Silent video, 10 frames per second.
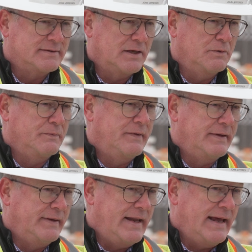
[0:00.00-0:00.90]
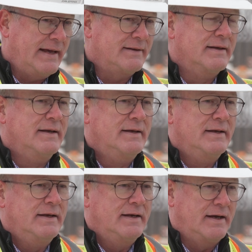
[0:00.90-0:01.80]
So the net
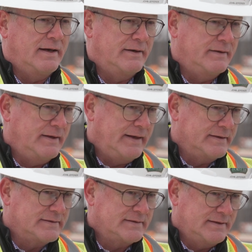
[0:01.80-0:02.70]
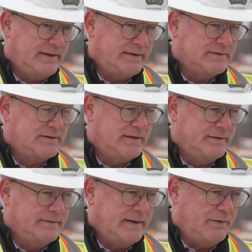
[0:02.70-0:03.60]
is
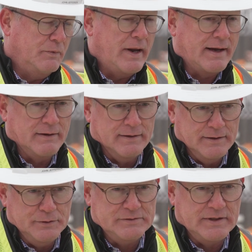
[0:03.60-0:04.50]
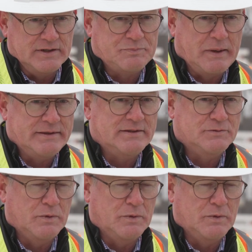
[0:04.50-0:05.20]
we're not going to lose any spaces.